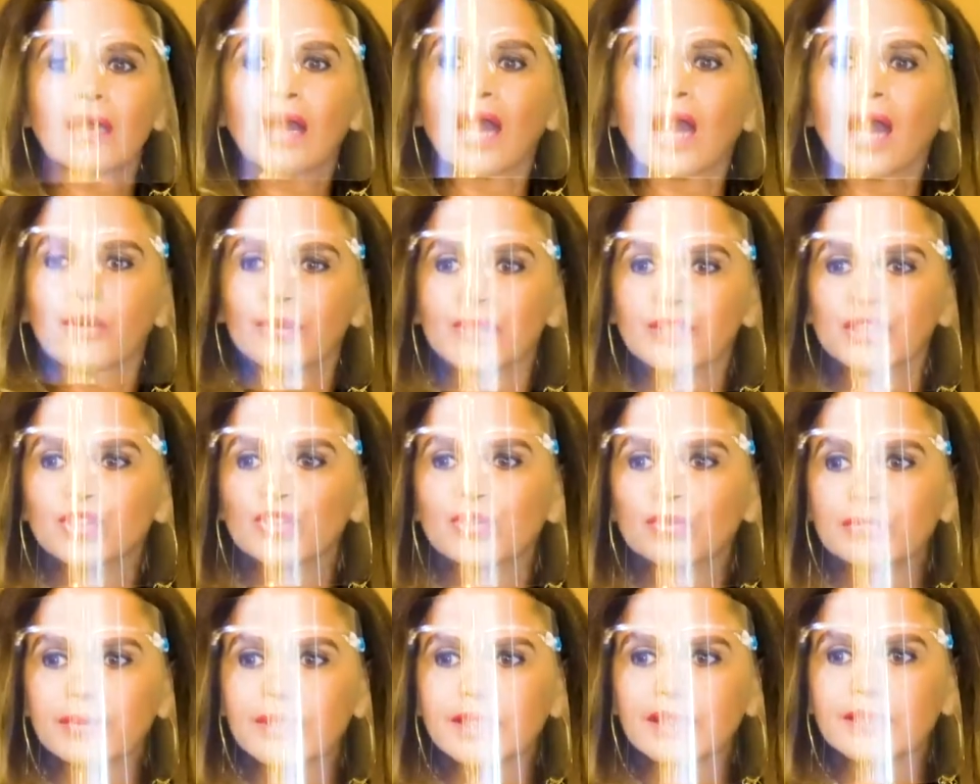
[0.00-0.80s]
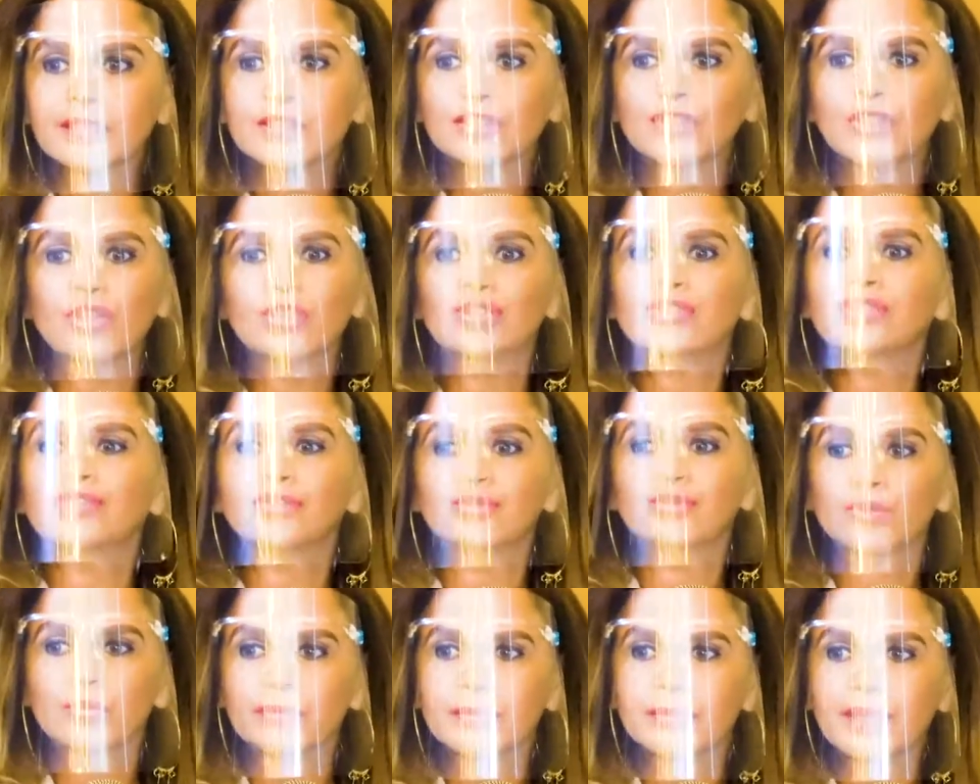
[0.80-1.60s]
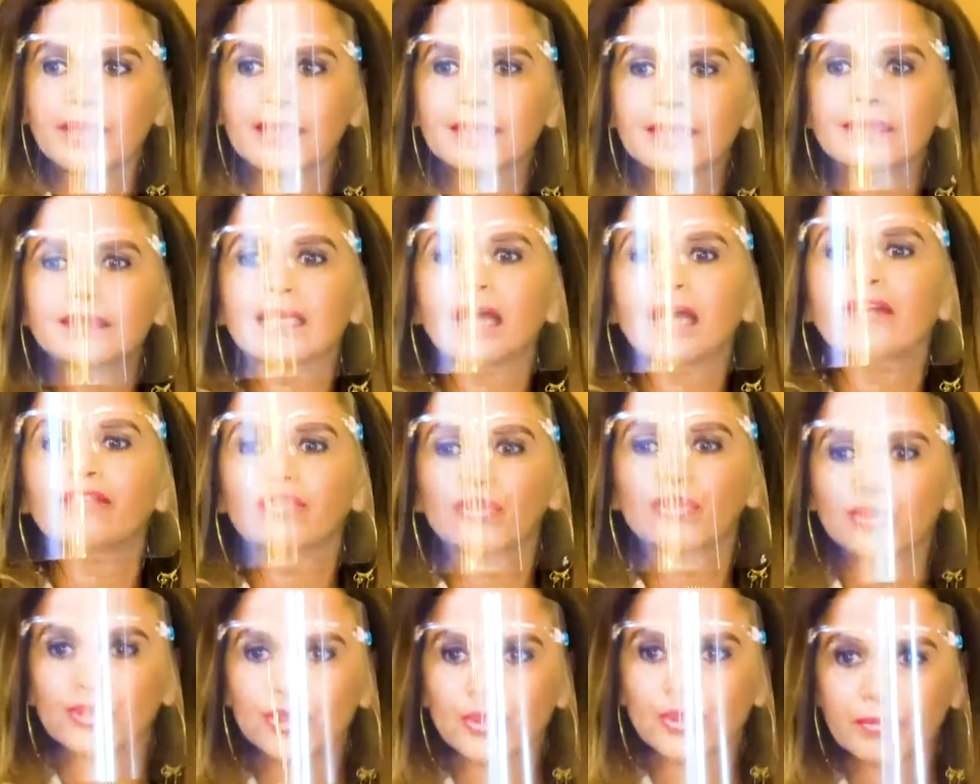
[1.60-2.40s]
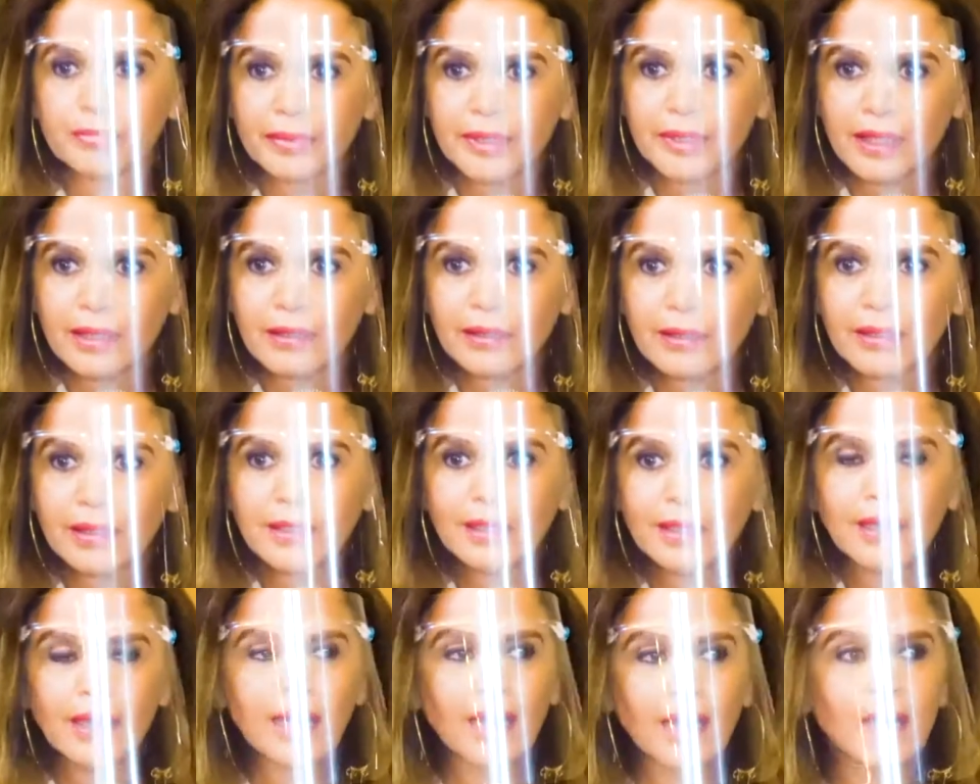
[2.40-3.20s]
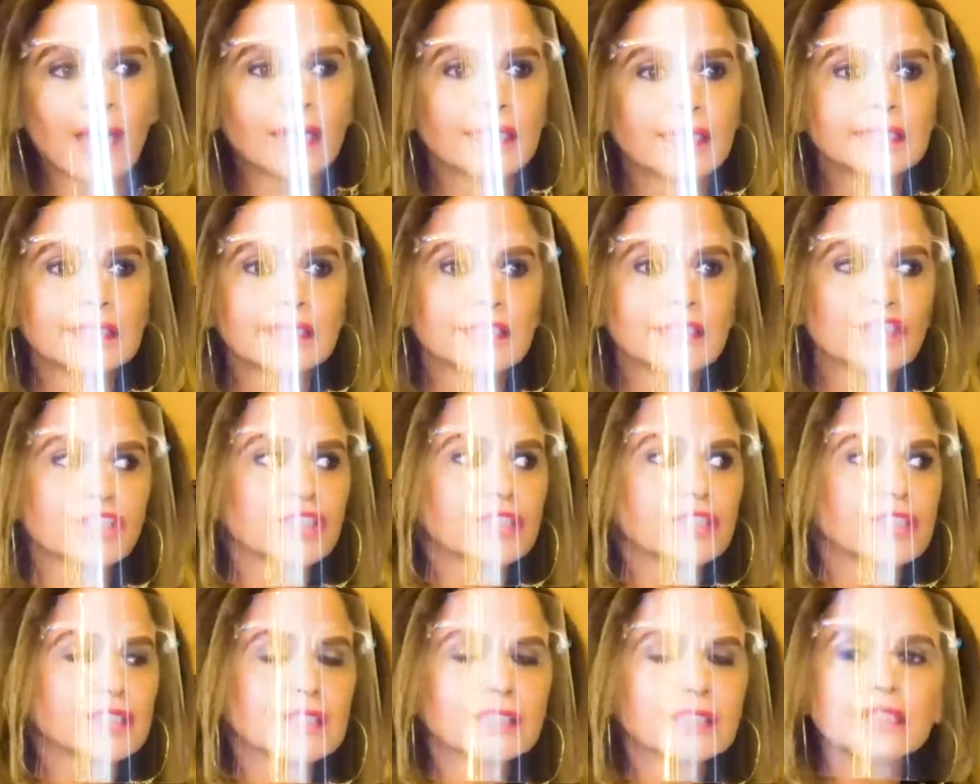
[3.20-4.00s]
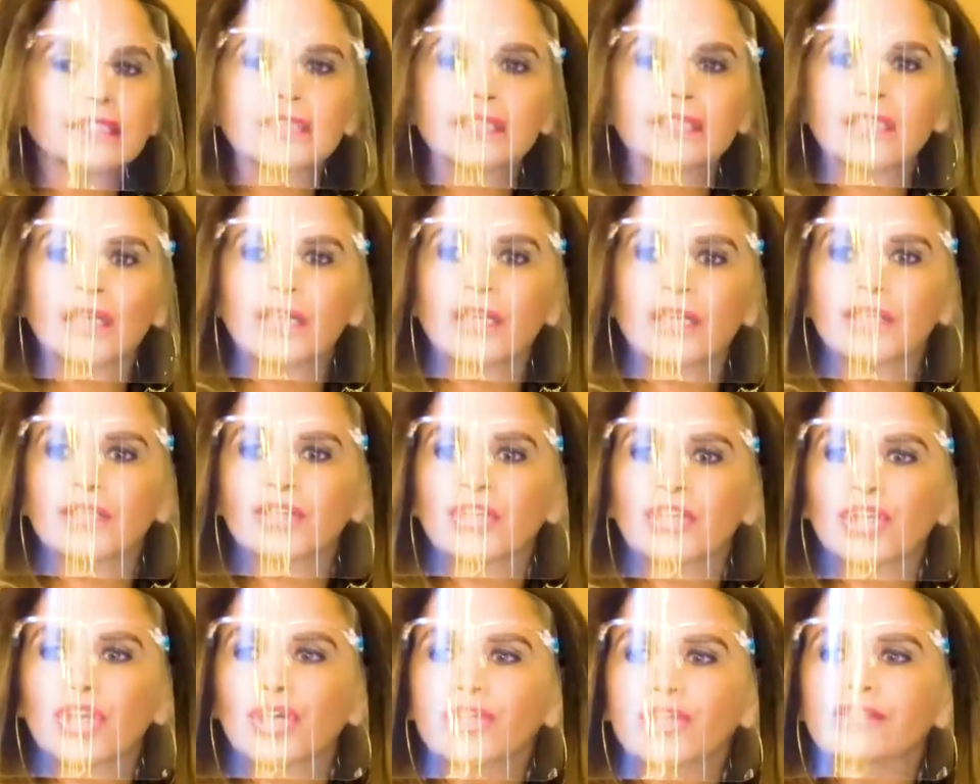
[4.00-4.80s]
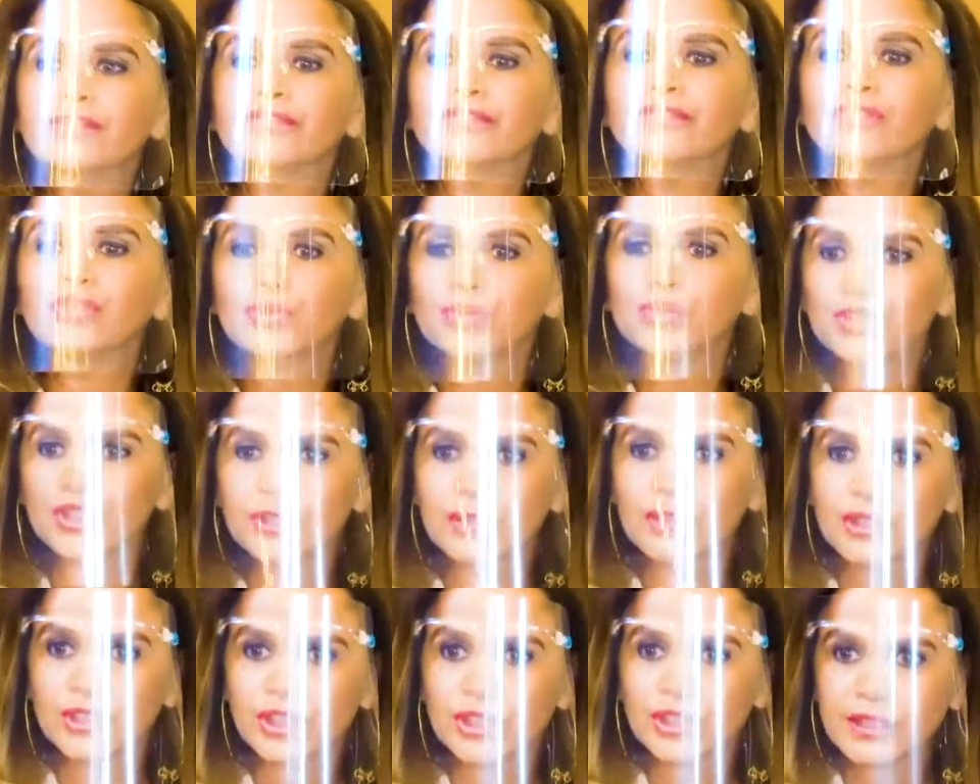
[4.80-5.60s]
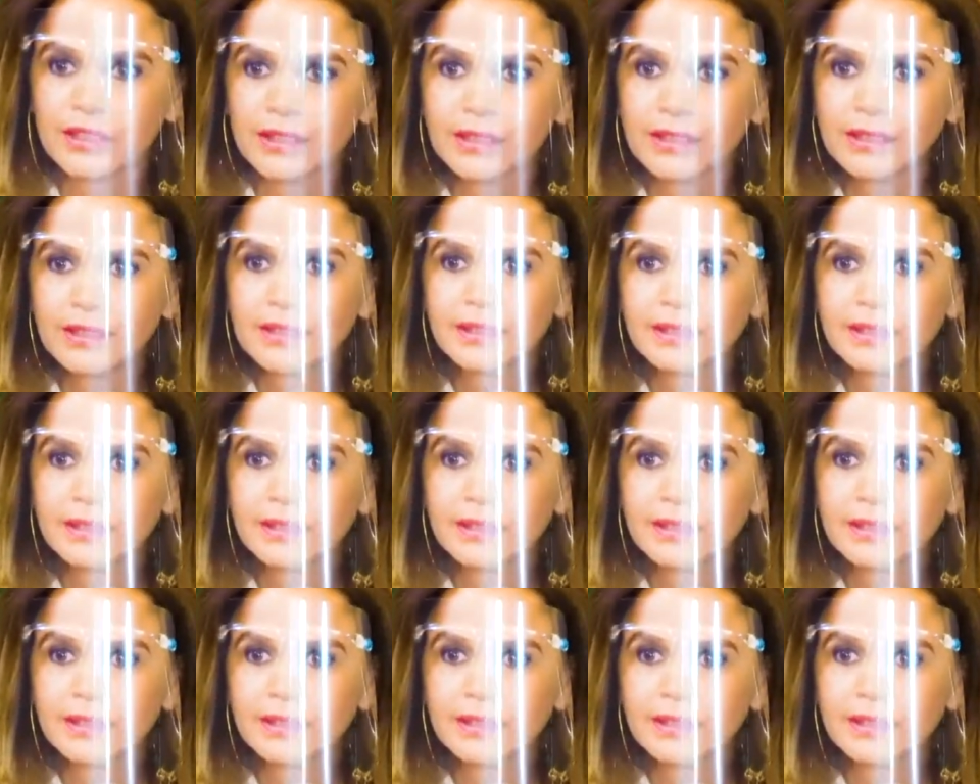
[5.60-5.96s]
Our Zumba is not Zumba, it's Afro-Zumba. Our dishes are a lot of fusion dishes.